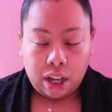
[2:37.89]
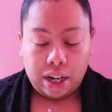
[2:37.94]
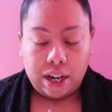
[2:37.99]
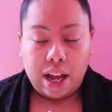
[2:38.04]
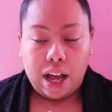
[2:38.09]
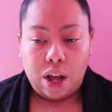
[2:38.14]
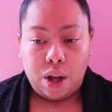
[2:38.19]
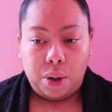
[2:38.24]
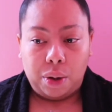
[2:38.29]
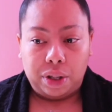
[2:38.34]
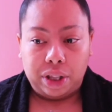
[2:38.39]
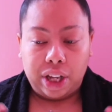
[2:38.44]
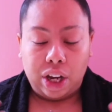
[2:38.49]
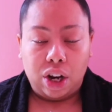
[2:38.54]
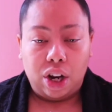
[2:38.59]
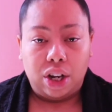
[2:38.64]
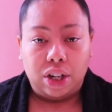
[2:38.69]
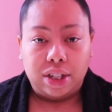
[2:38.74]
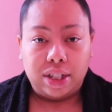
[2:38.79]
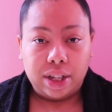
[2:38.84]
Now,
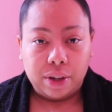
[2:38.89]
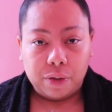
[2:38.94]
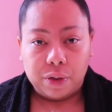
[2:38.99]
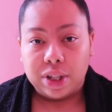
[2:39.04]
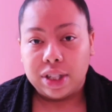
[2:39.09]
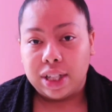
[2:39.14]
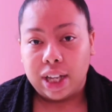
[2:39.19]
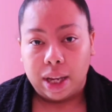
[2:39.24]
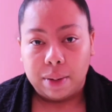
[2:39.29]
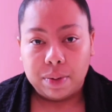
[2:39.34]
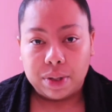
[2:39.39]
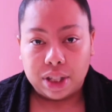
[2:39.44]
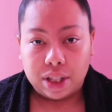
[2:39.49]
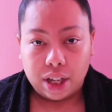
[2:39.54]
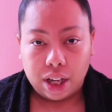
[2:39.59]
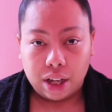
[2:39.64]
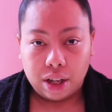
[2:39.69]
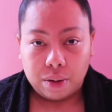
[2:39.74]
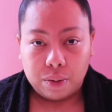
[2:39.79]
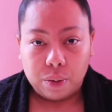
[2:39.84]
there are different
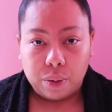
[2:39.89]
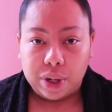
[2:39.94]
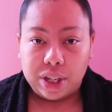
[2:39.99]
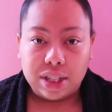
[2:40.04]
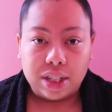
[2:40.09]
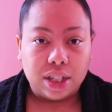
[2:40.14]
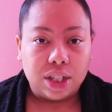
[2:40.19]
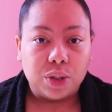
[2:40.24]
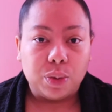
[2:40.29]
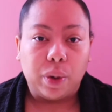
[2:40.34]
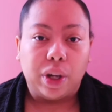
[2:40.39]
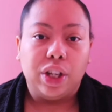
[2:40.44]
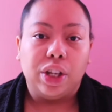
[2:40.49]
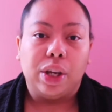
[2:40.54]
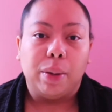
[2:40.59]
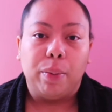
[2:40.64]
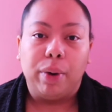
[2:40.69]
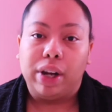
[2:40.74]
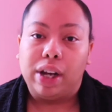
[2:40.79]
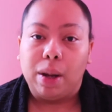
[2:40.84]
types of reasons where you
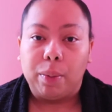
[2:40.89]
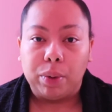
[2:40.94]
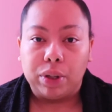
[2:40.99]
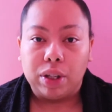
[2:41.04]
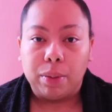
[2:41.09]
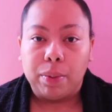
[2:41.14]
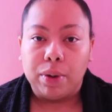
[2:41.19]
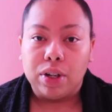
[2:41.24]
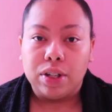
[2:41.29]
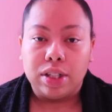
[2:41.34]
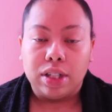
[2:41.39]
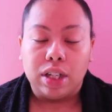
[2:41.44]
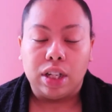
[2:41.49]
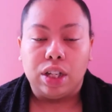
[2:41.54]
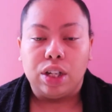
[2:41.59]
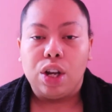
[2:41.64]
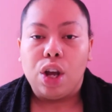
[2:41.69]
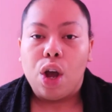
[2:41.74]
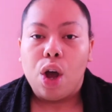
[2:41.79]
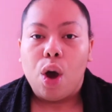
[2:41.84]
could break up with the person,